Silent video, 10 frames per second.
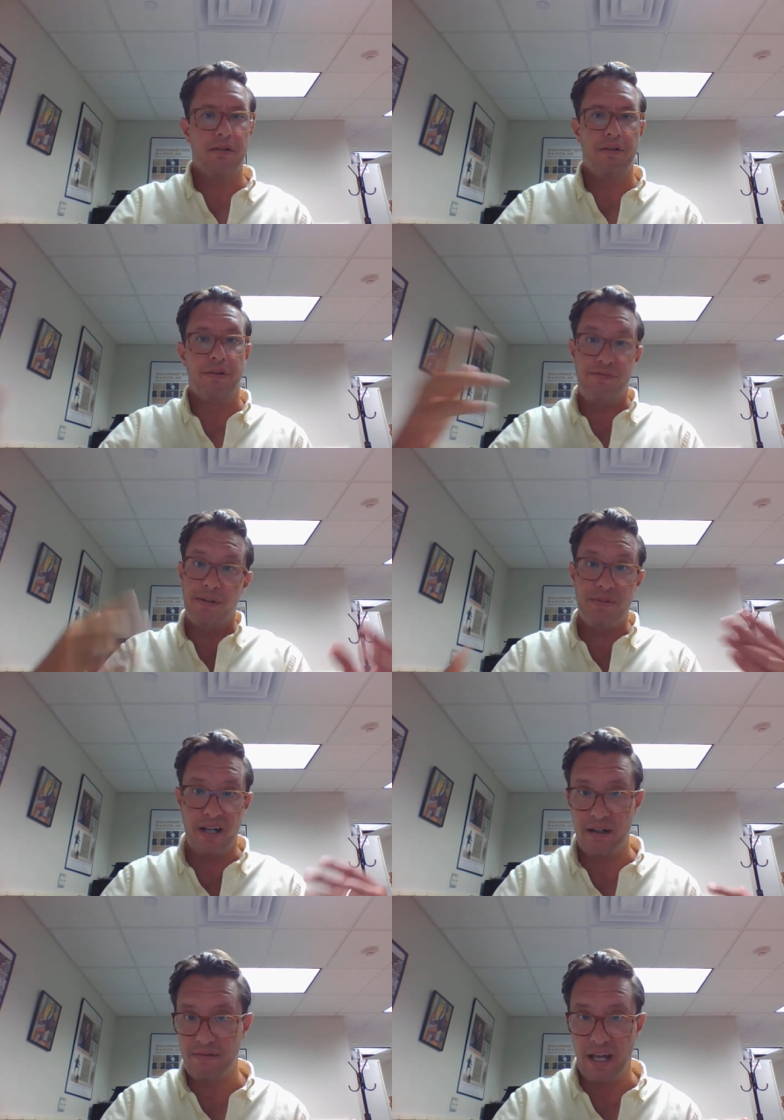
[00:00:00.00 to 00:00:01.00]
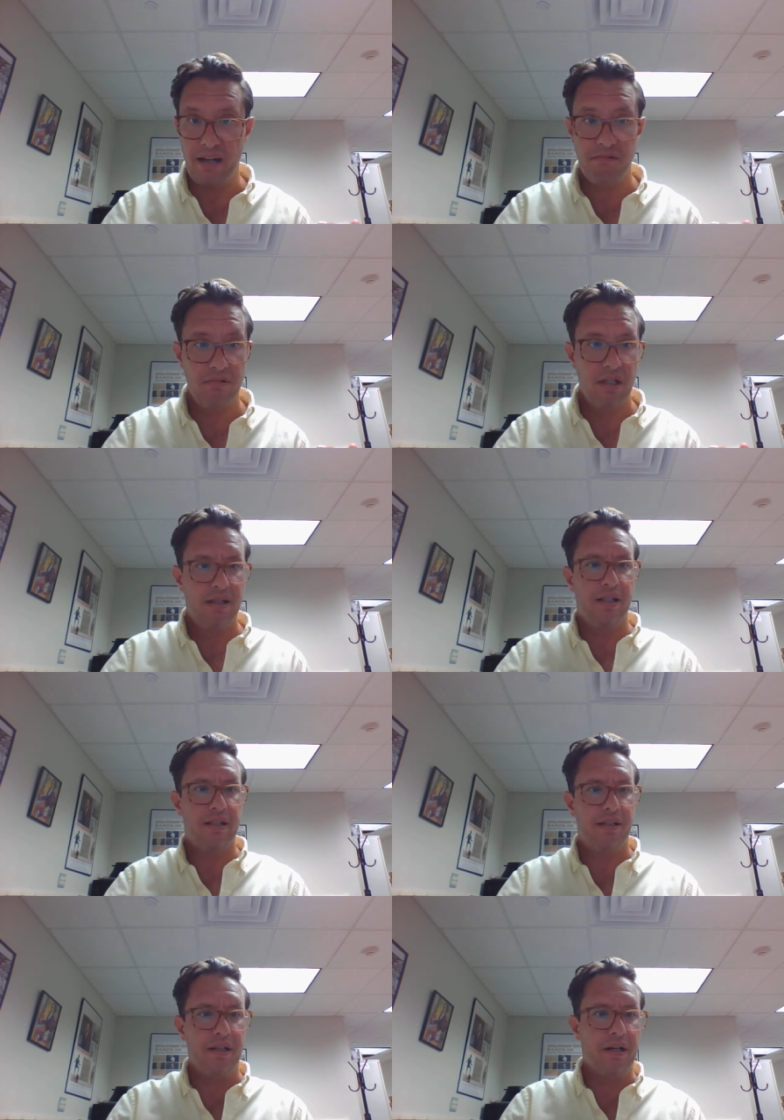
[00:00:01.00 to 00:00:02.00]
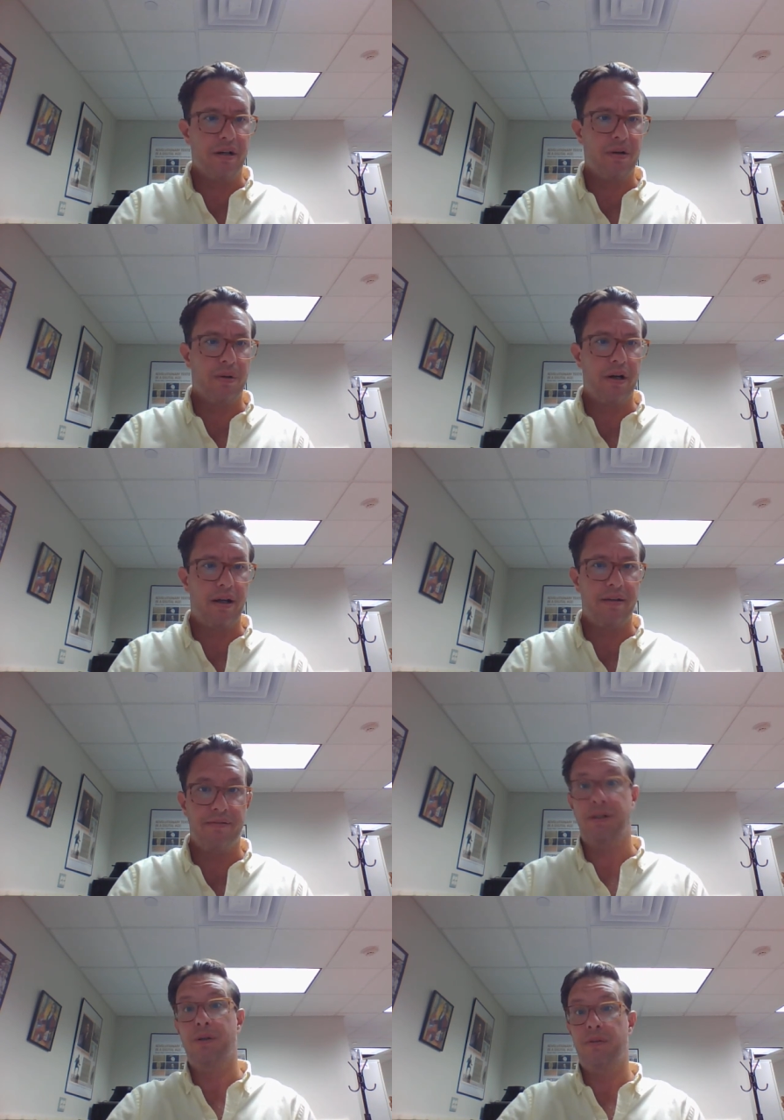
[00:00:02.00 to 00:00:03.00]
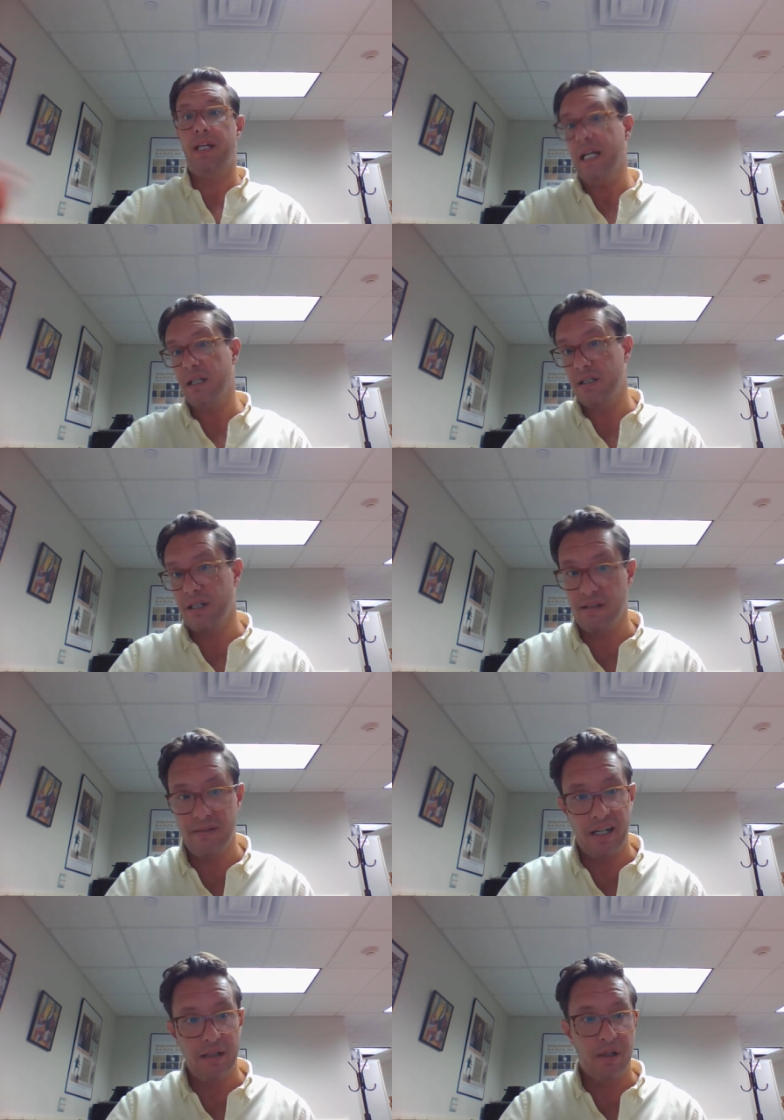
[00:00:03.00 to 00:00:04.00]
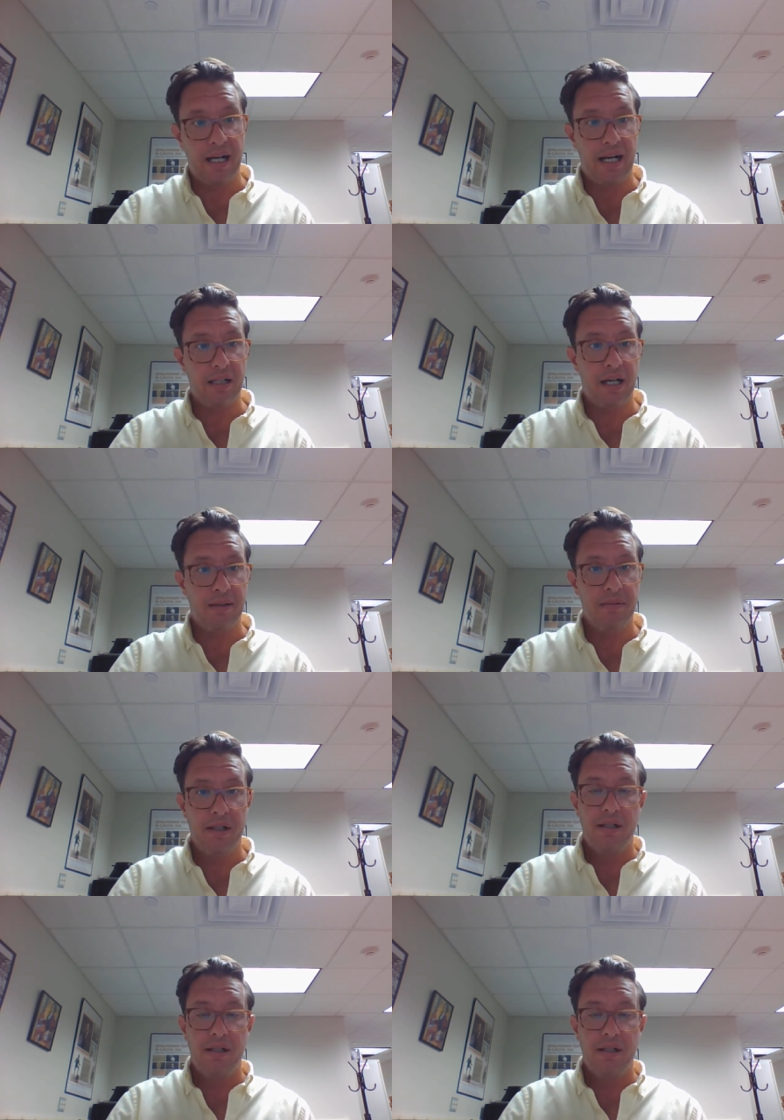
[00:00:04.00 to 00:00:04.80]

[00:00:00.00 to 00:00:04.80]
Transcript: The flip side of that is that the Iroquois viewed the English as a valuable ally,